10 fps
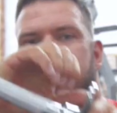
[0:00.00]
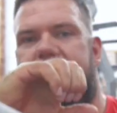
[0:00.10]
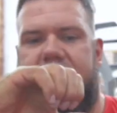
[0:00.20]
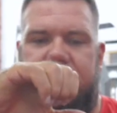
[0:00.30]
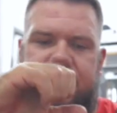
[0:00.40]

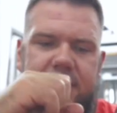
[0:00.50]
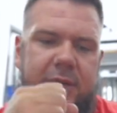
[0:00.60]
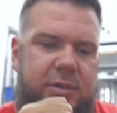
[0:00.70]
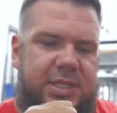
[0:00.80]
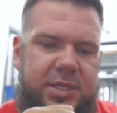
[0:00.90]
already
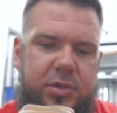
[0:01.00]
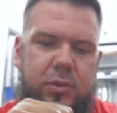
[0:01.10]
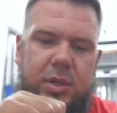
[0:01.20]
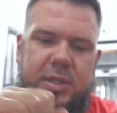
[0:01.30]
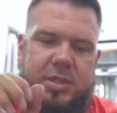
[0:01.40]
feel that you
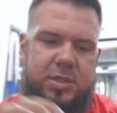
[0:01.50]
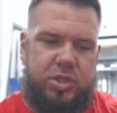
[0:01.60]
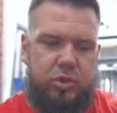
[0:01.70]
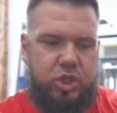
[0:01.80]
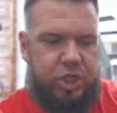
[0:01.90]
want
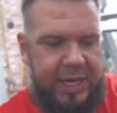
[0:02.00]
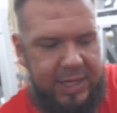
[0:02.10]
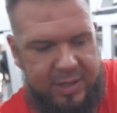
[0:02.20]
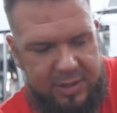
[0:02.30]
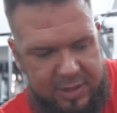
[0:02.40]
to change